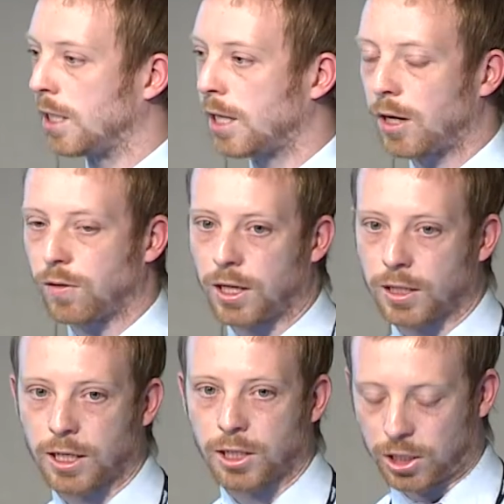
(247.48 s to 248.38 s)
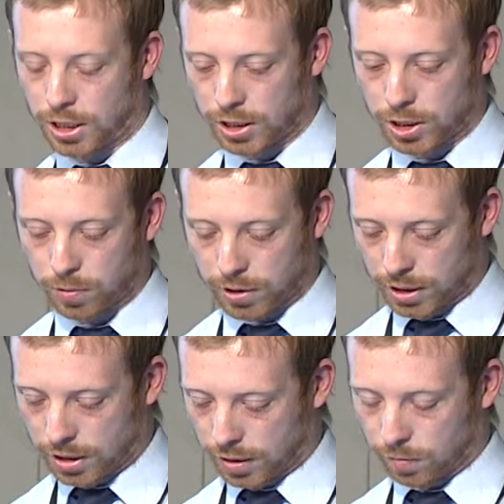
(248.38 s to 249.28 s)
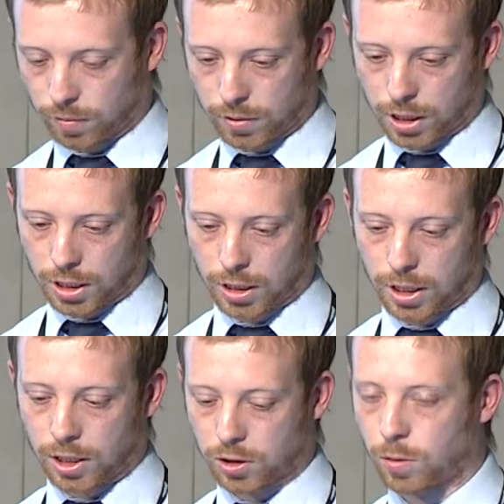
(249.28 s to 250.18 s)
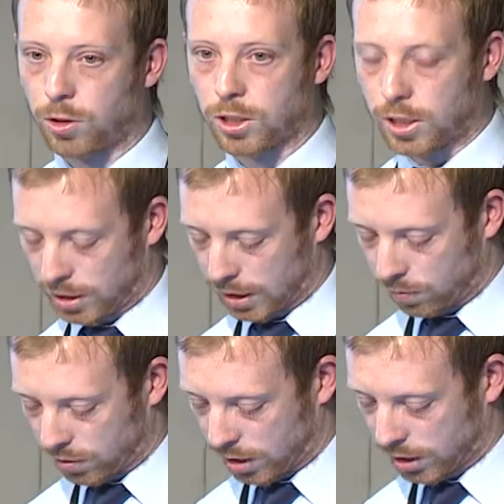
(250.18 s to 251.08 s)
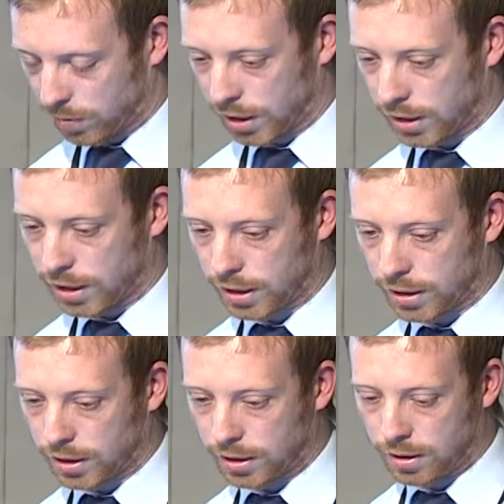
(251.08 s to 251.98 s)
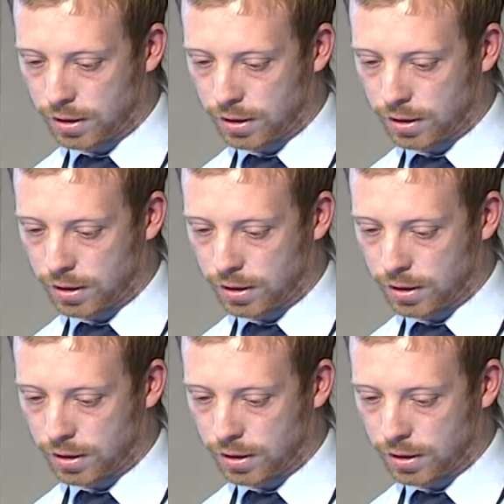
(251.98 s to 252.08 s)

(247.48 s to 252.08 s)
and how that then changes with time. And I'll go on to the temporal aspect next.